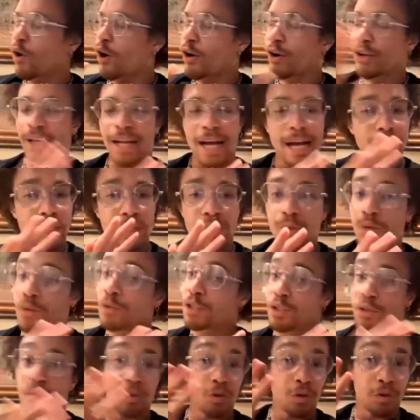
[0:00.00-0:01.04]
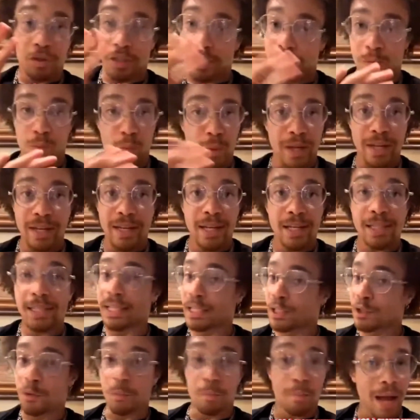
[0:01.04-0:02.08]
All you gotta do, you just win
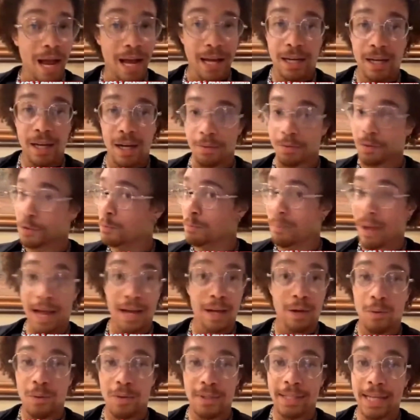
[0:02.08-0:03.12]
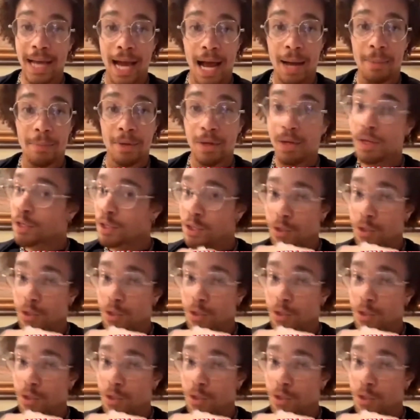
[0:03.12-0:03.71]
this and you back up, you back on top.